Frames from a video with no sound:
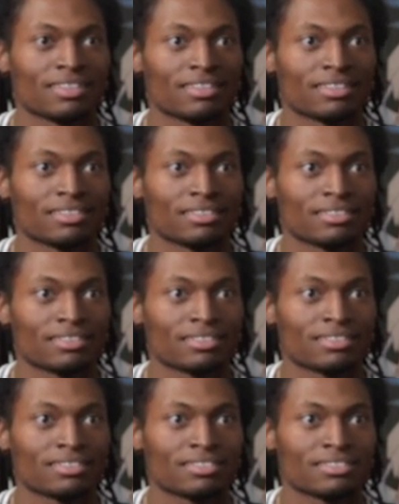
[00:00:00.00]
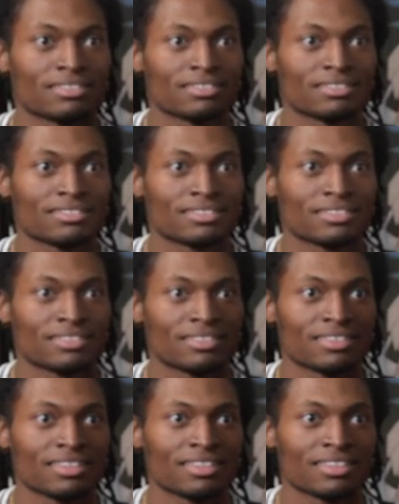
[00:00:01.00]

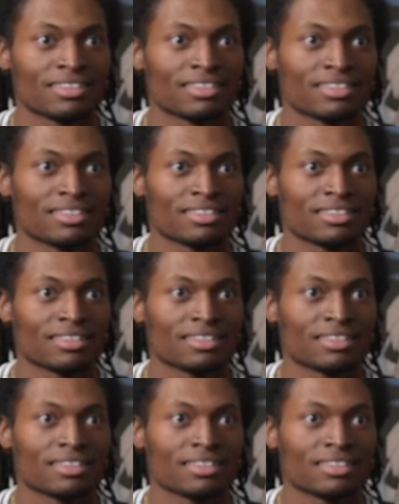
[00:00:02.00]
The person shown says nothing.